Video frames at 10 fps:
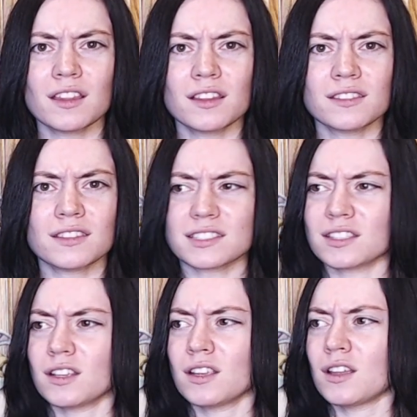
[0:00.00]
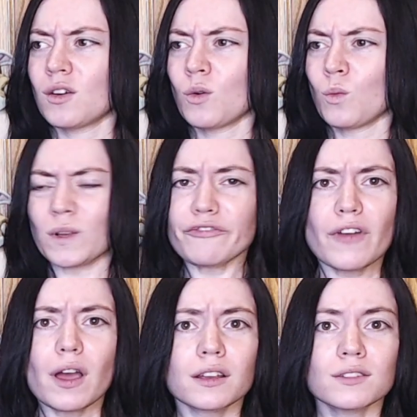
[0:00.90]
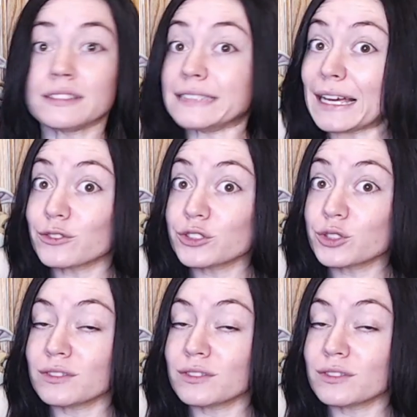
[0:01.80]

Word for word: This what the fuck? Not only